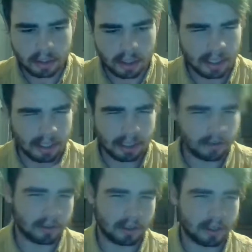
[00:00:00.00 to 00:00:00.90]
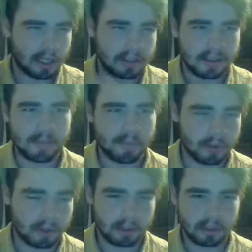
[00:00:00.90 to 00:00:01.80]
I kind of took it a lot
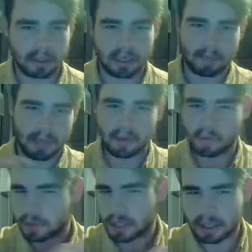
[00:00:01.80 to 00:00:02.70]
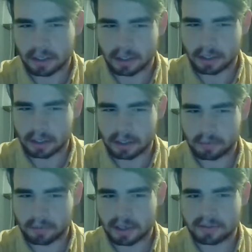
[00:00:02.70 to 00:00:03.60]
deeper into my own thought
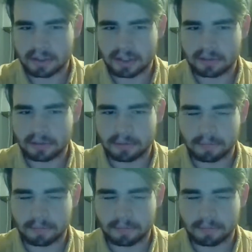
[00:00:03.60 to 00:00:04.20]
process.